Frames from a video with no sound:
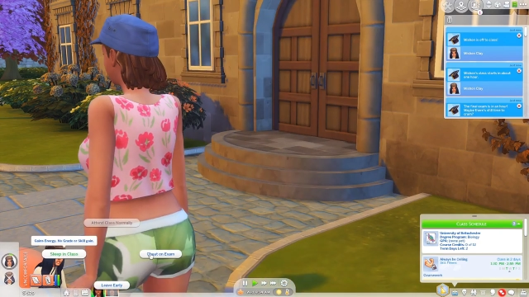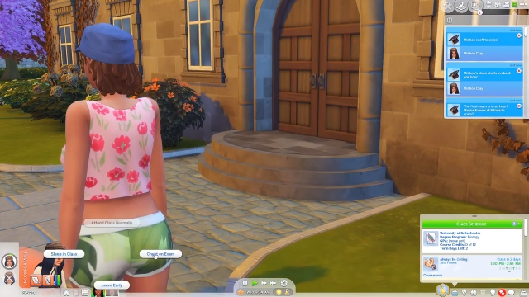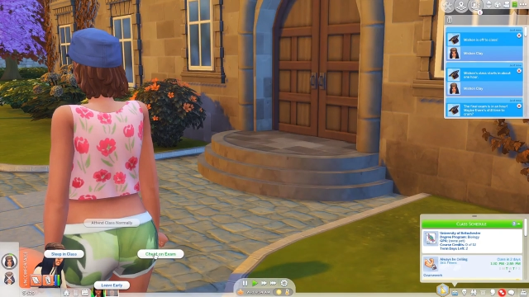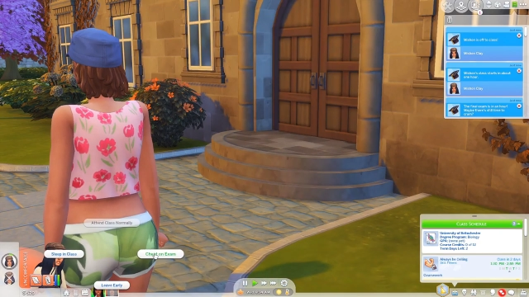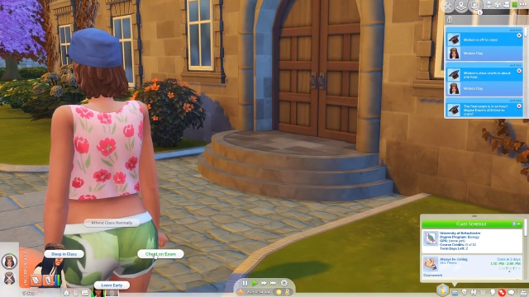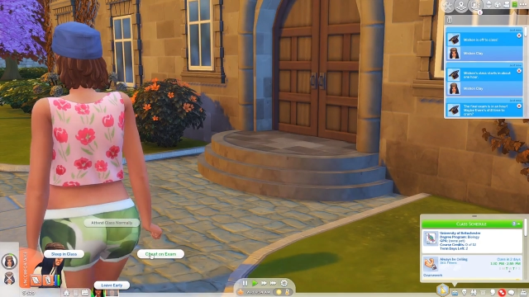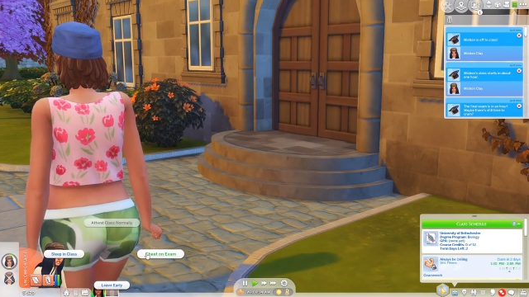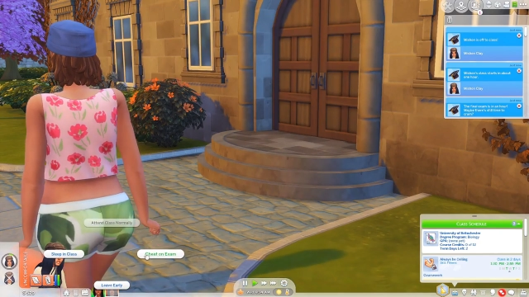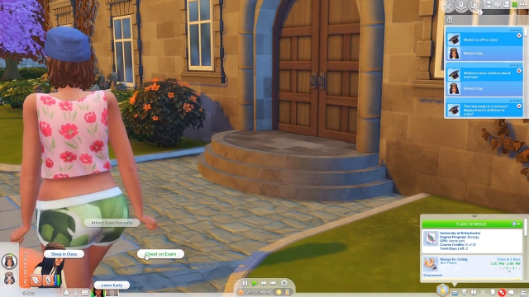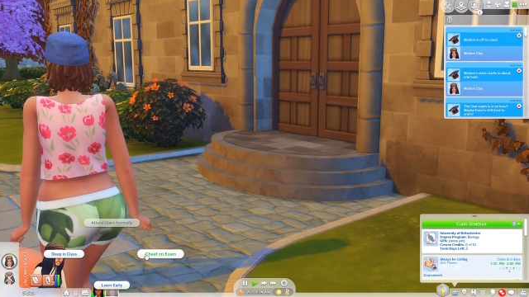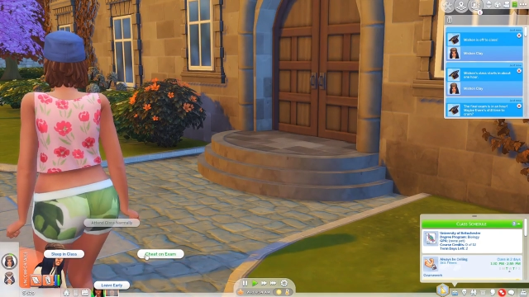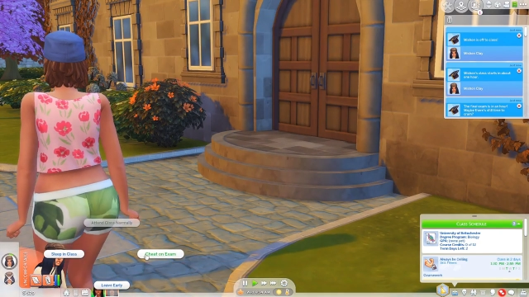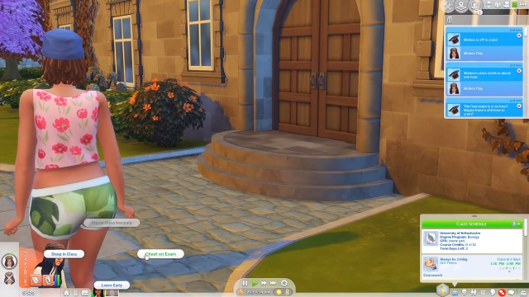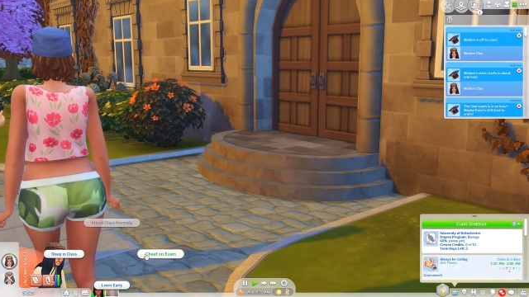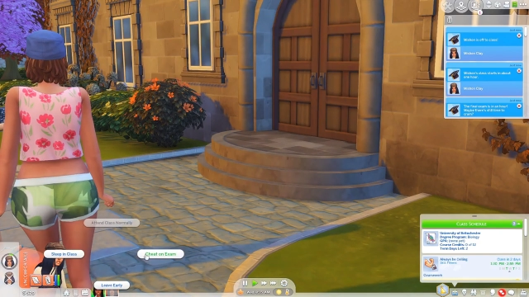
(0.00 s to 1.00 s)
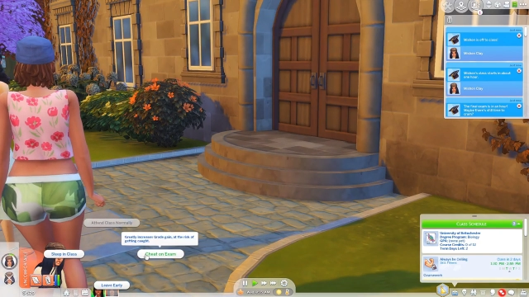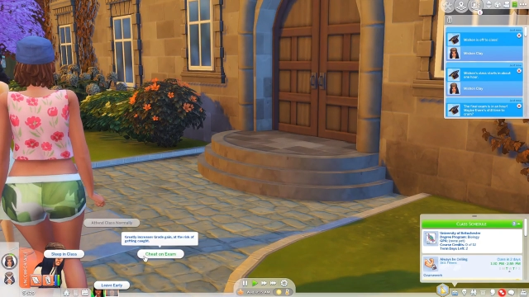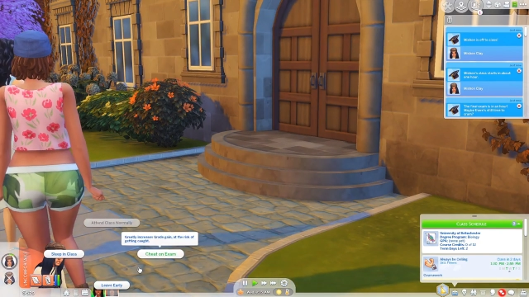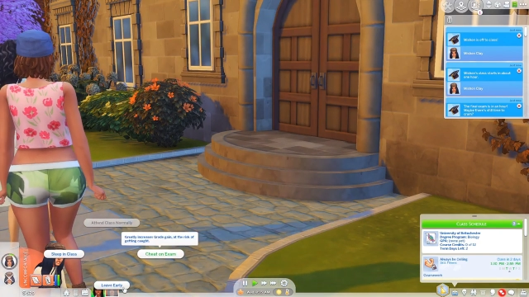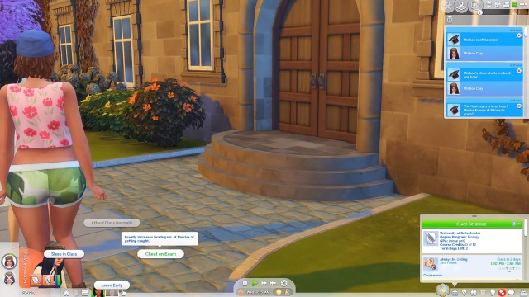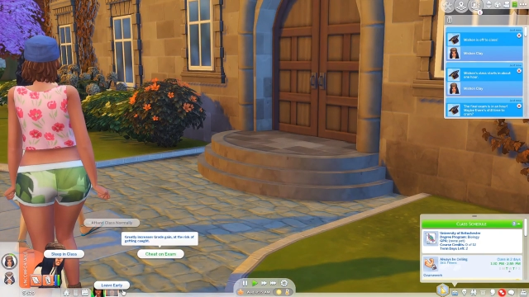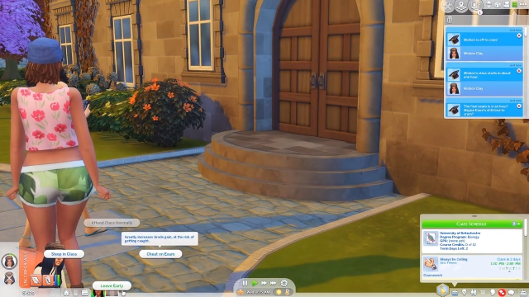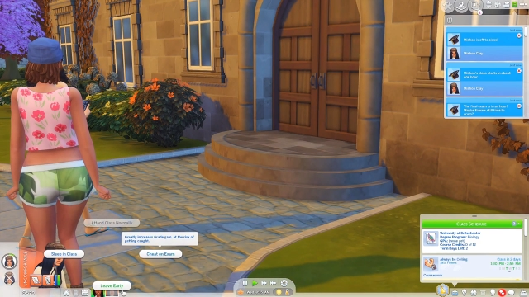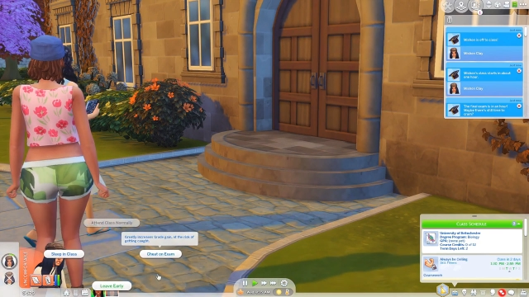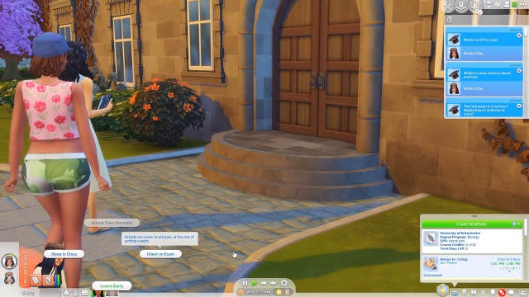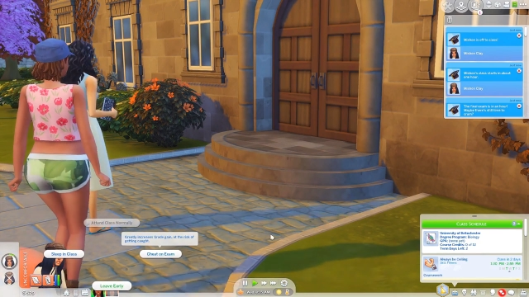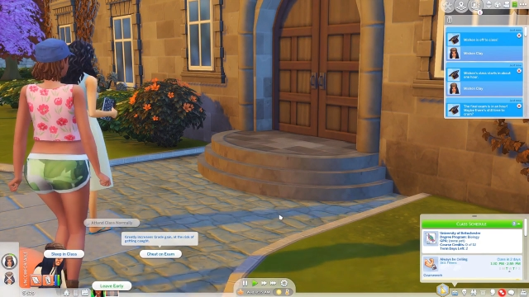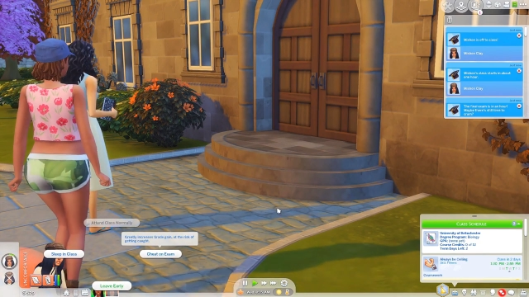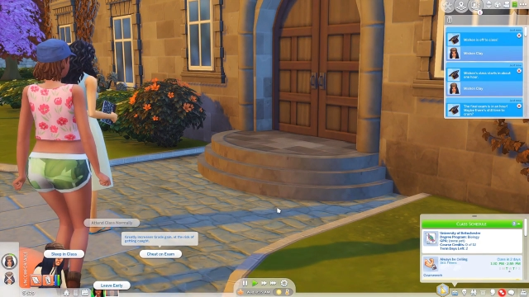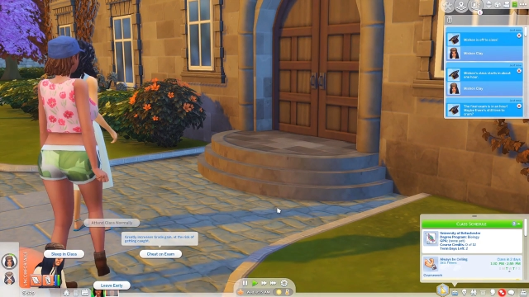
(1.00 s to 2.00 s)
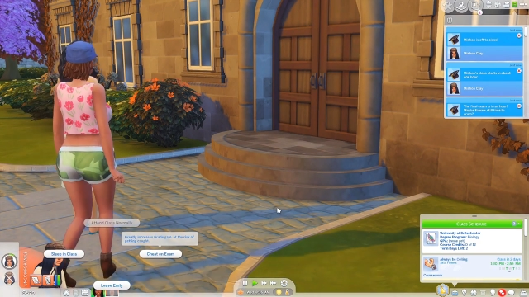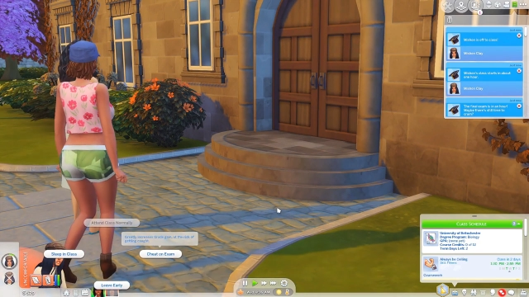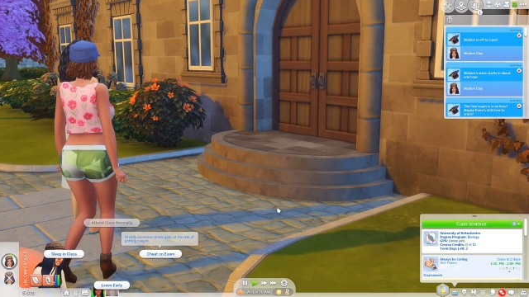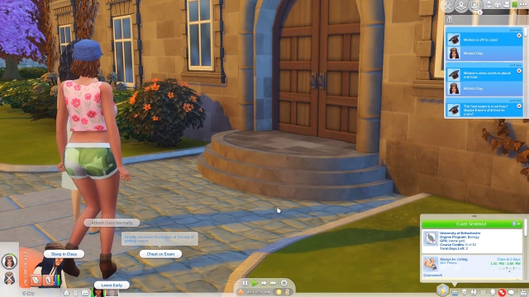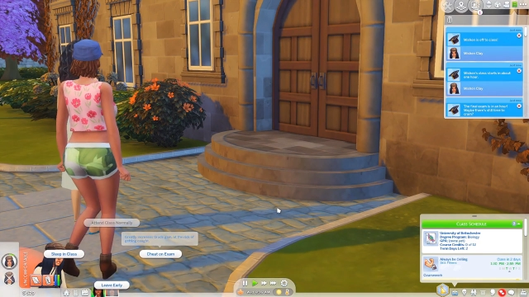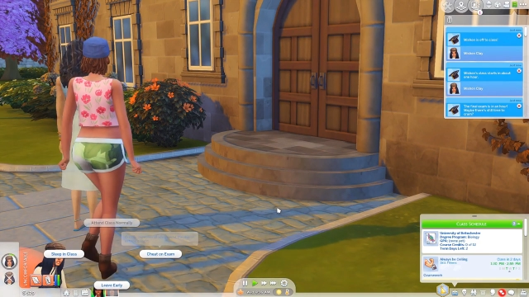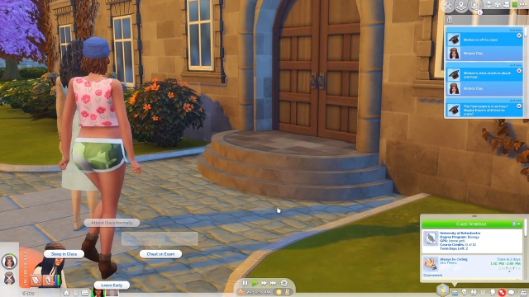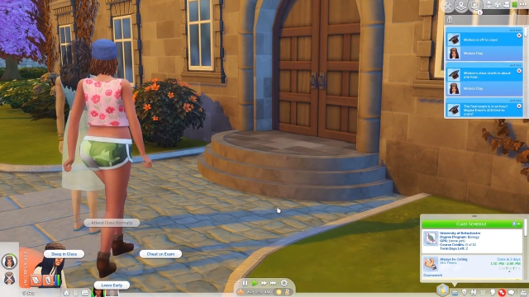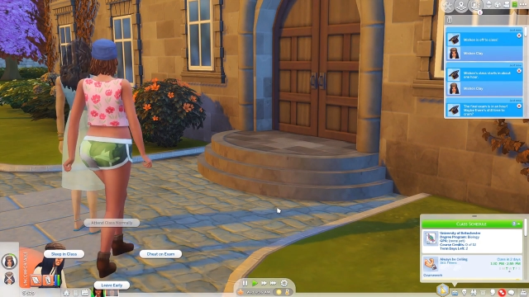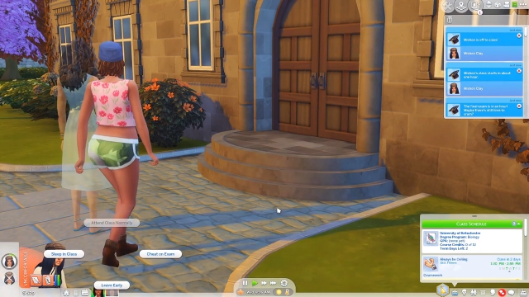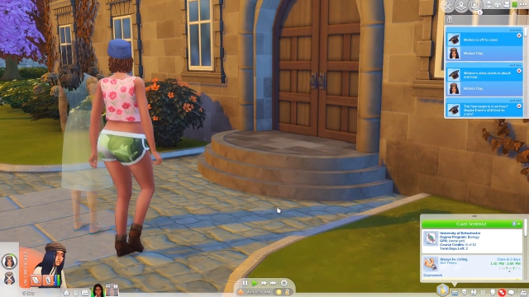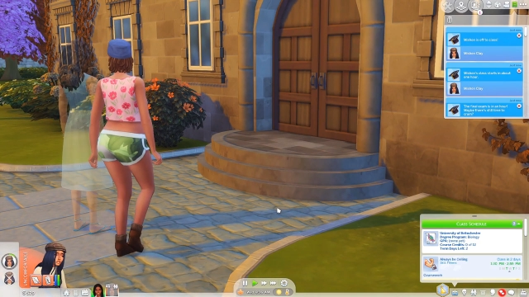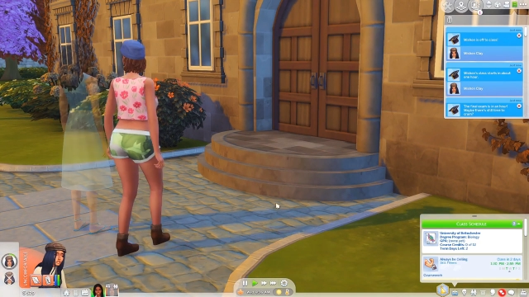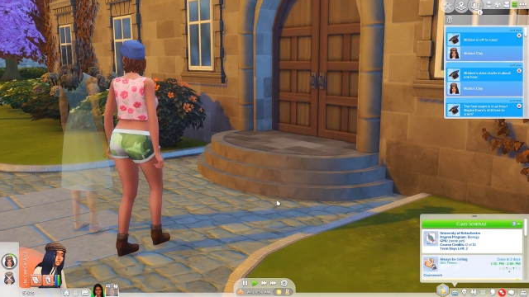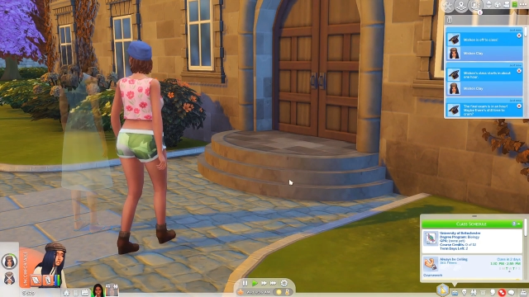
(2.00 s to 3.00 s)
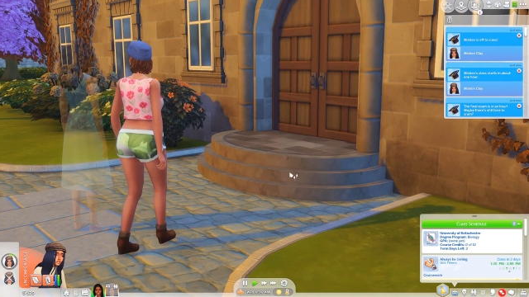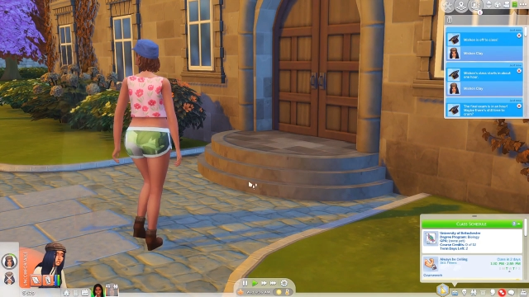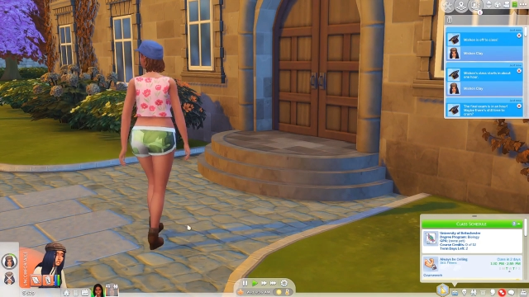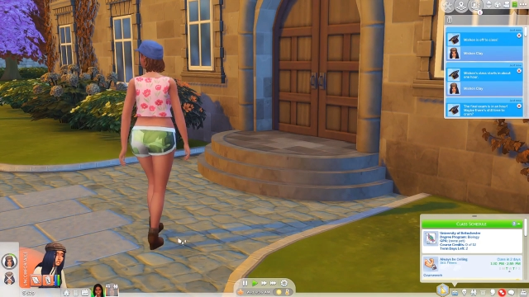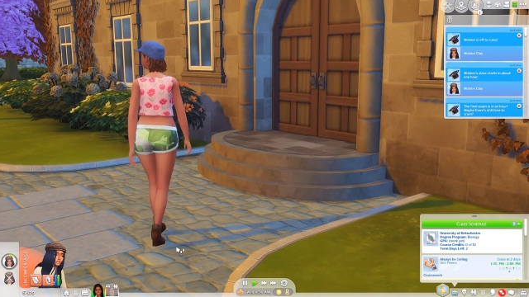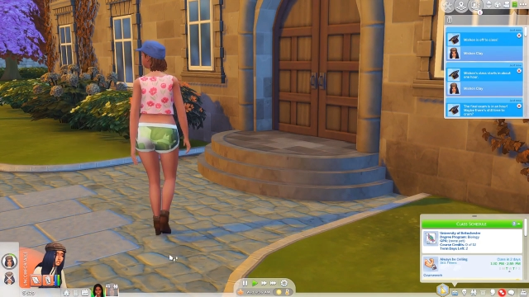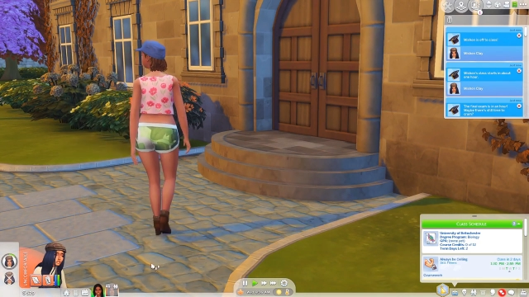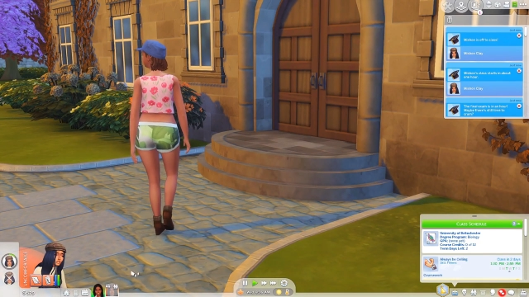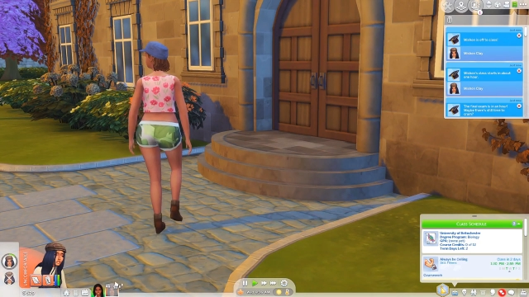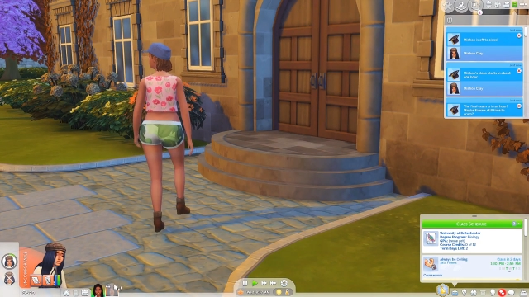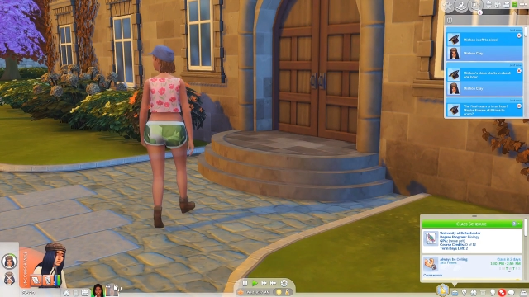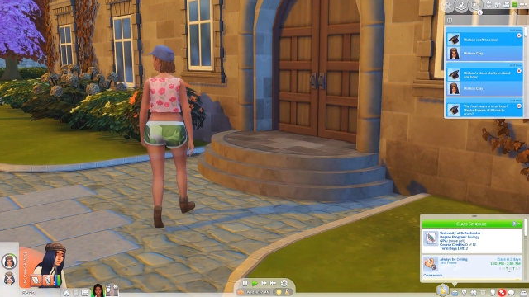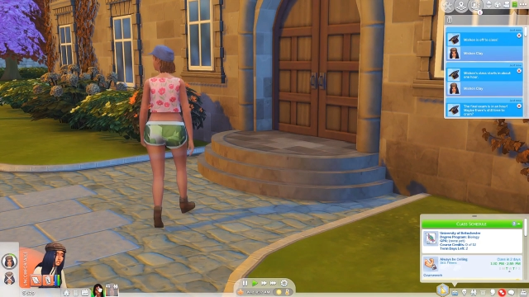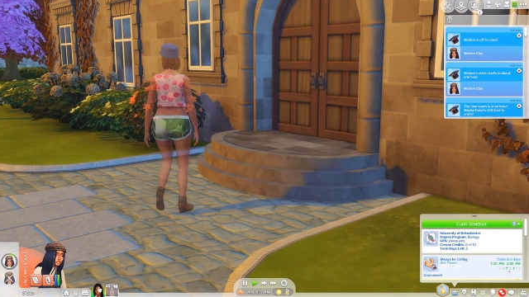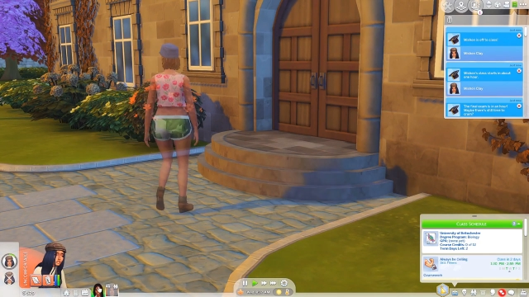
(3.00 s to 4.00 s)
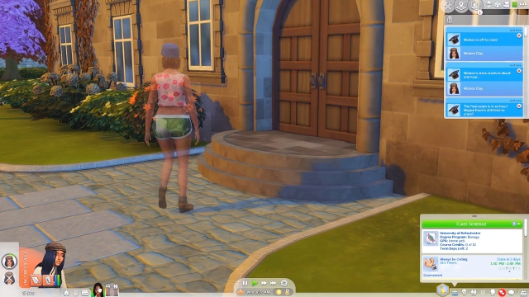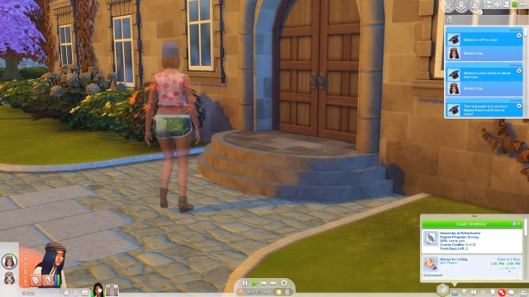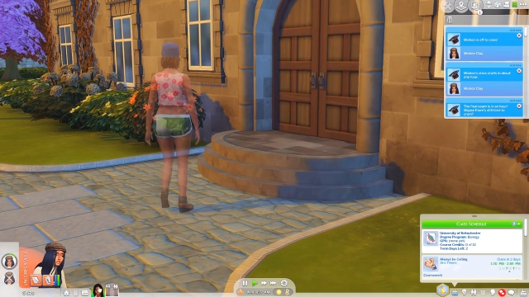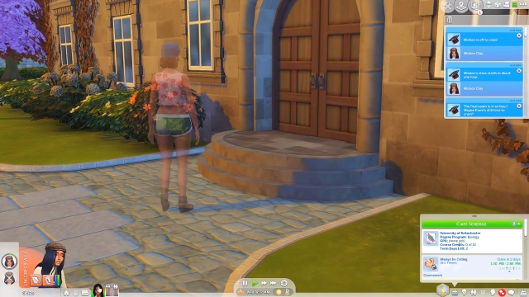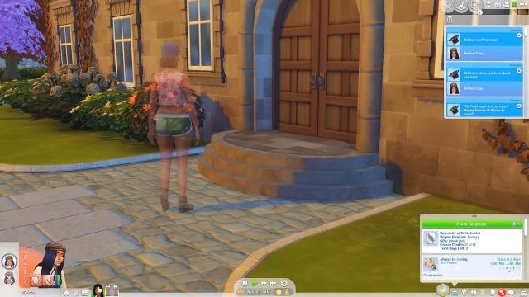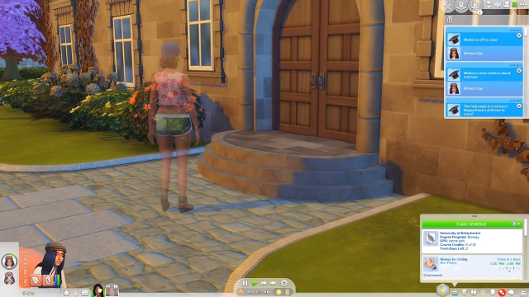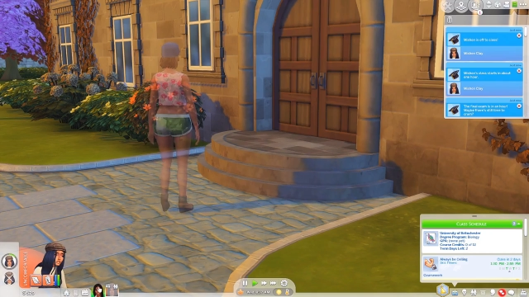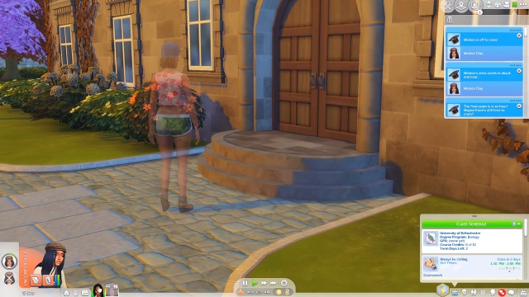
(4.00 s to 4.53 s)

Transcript: [unreadable: no face in view]